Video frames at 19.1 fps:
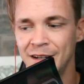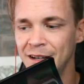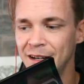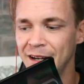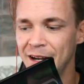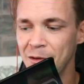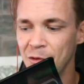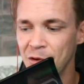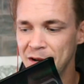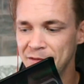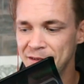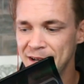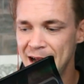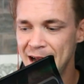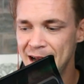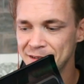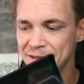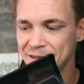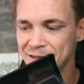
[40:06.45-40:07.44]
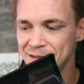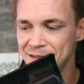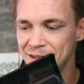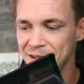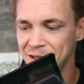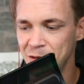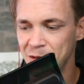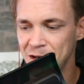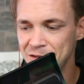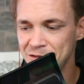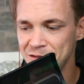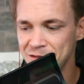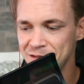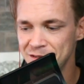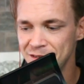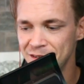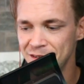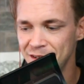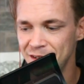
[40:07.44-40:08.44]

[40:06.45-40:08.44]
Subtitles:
And I won't have to ask silly questions,